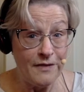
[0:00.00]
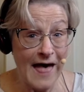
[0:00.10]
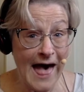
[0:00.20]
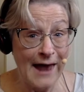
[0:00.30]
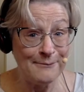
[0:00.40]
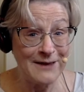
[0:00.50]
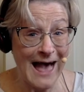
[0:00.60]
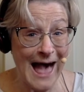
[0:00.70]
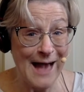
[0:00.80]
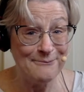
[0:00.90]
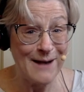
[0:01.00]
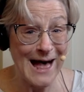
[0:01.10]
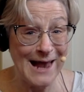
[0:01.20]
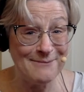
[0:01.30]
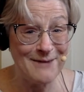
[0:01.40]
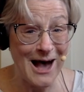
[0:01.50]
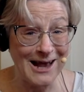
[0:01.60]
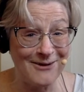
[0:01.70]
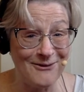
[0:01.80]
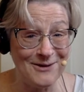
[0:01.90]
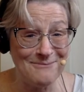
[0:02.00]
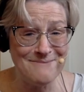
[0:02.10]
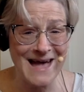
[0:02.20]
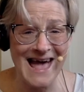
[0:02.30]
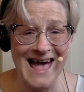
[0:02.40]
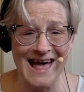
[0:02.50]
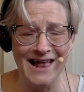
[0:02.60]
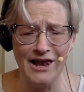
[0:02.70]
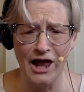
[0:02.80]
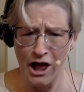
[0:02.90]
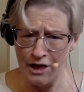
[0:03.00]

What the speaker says: bad, I'm tired, but I'm not going to bed.